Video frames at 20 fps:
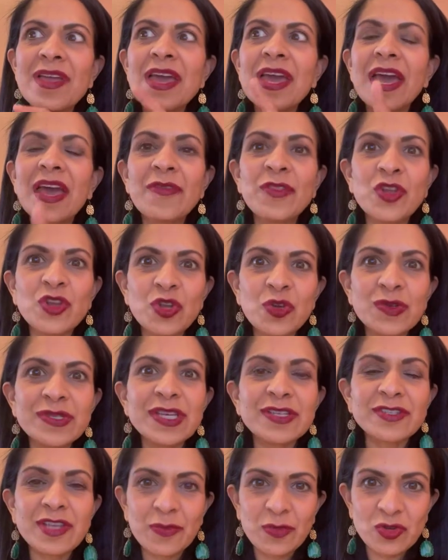in the news
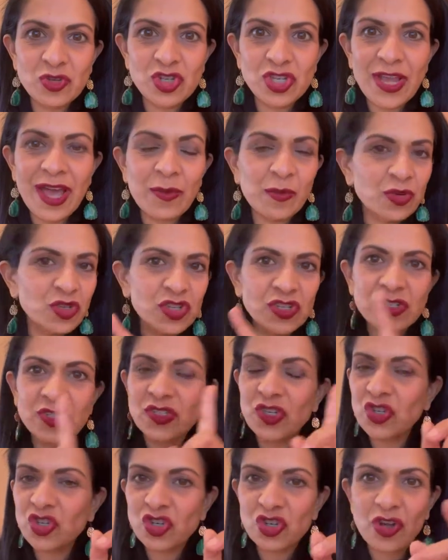at WGN, which is
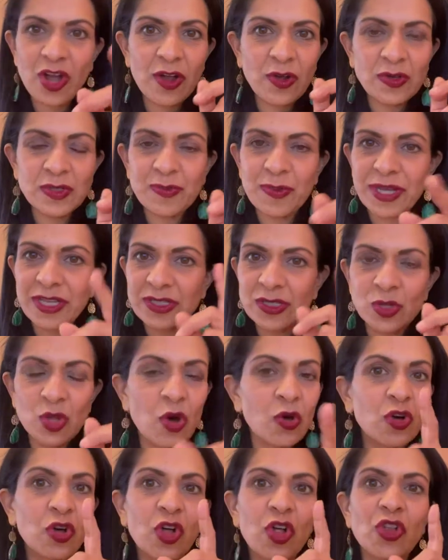Chicago's biggest
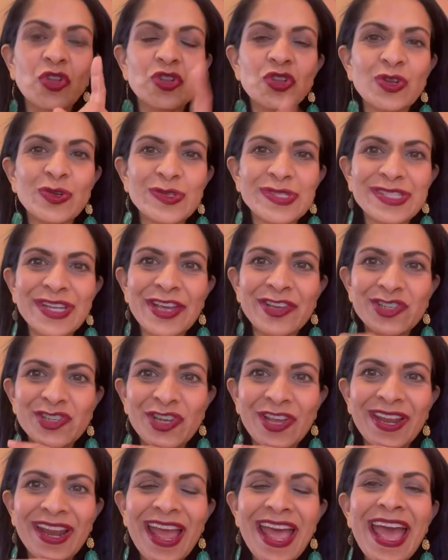local news
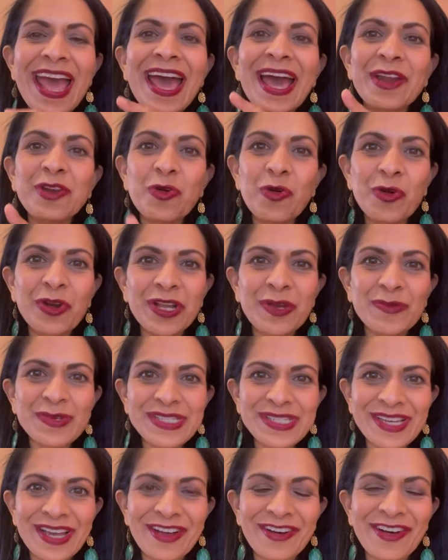station. And Courtney was
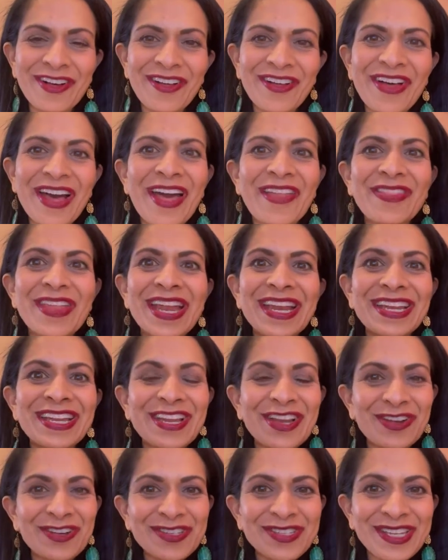single. And then
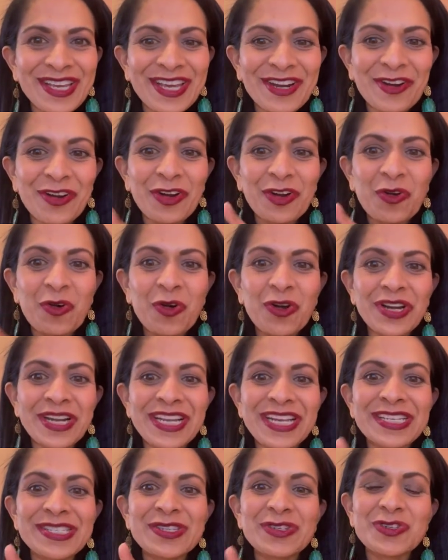years later,
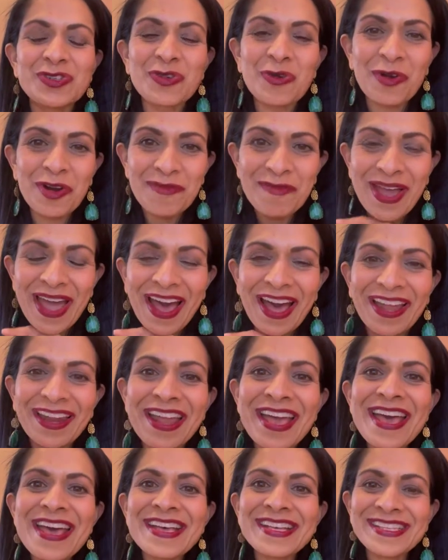Courtney's doorman
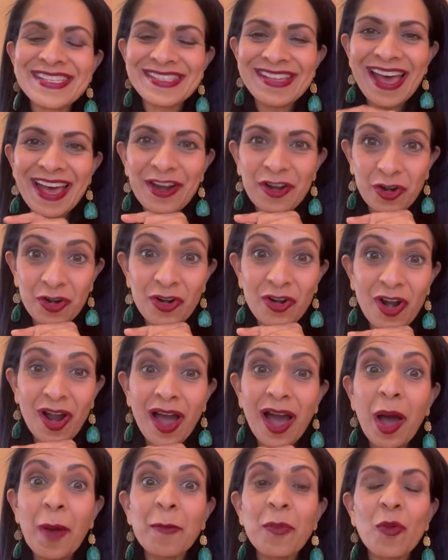set her
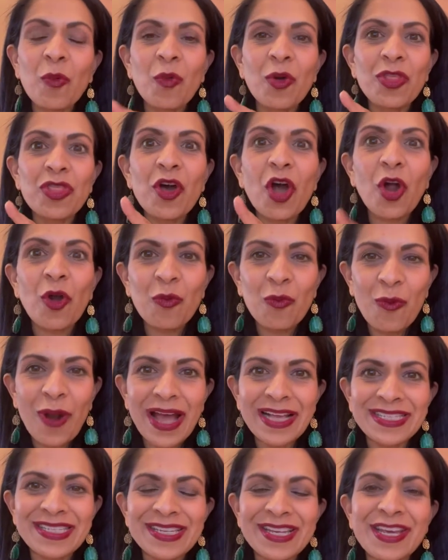up with a
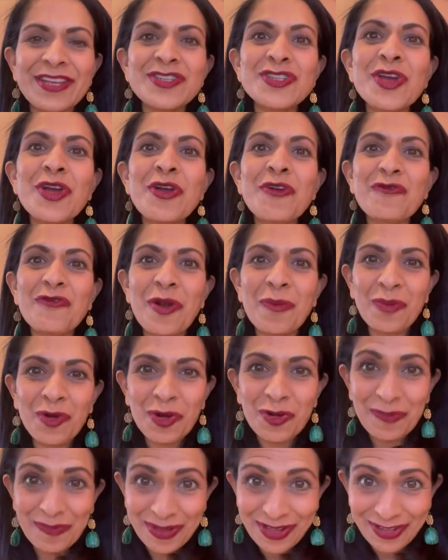resident from
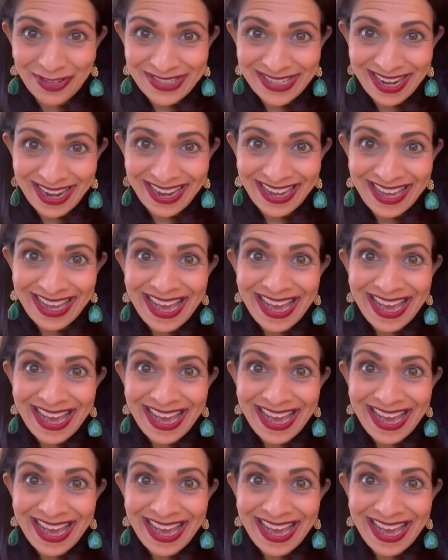her building.